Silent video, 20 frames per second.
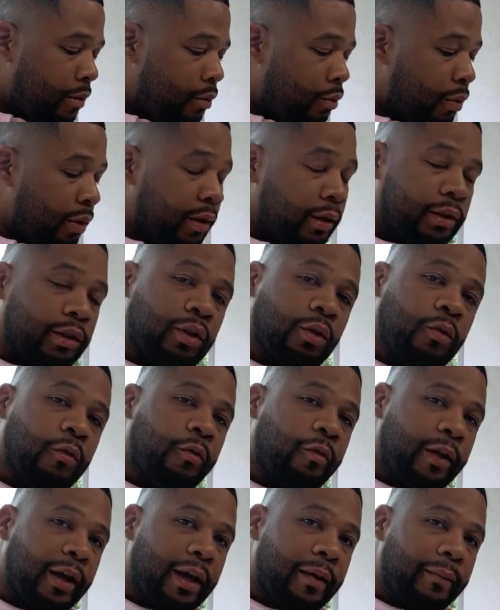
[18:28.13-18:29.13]
with a two
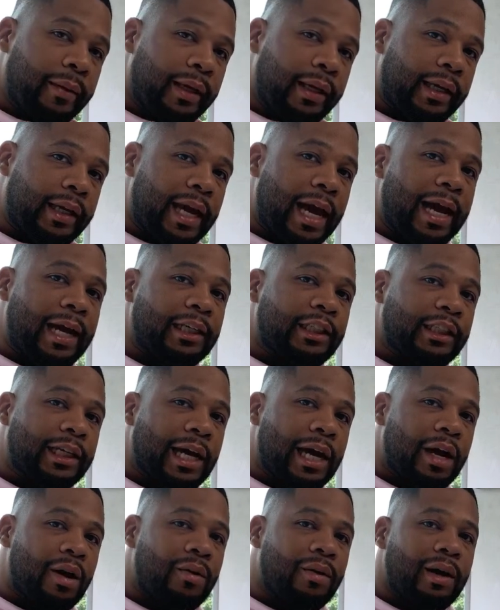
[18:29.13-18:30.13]
family cash
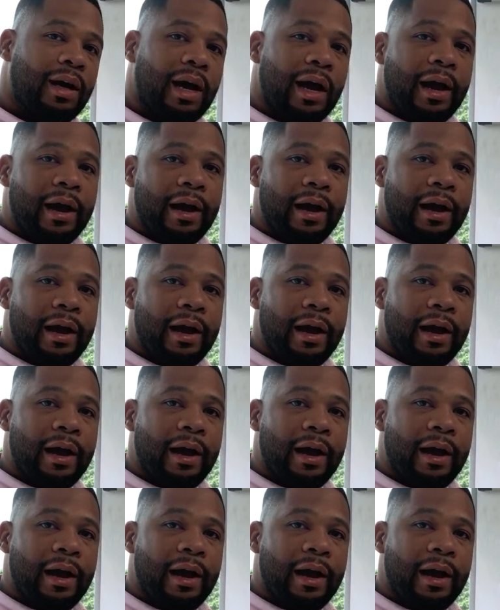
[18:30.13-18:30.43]
out,